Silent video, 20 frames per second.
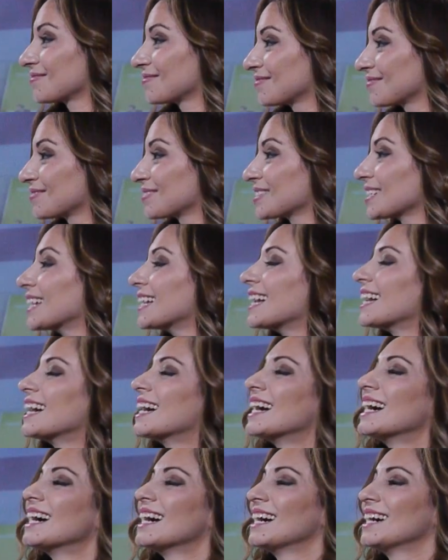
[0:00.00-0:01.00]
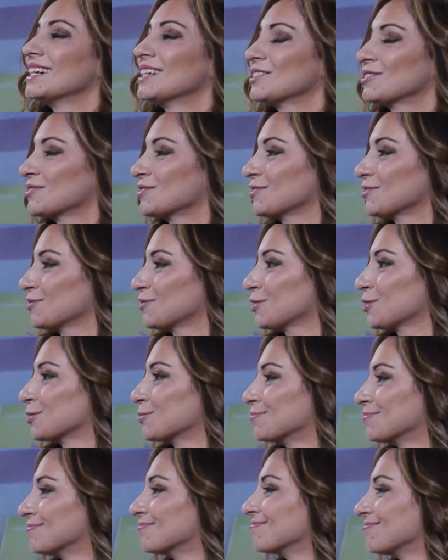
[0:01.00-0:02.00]

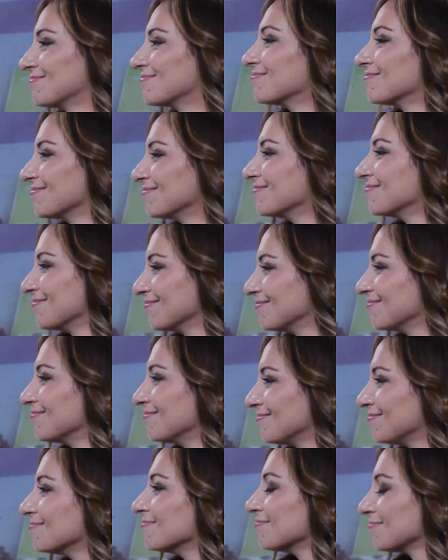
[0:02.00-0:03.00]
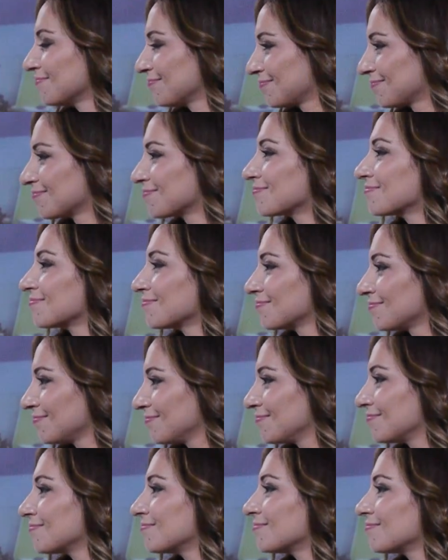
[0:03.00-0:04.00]

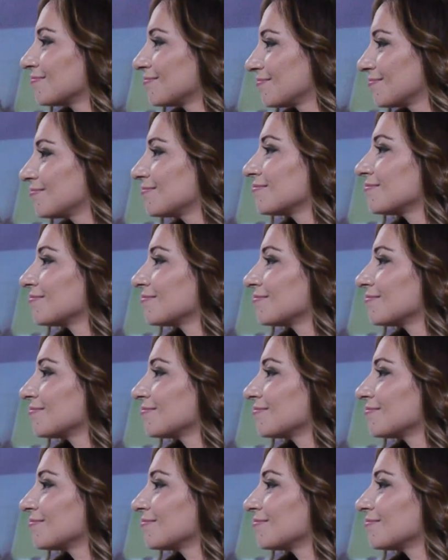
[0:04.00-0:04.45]
The person shown says nothing.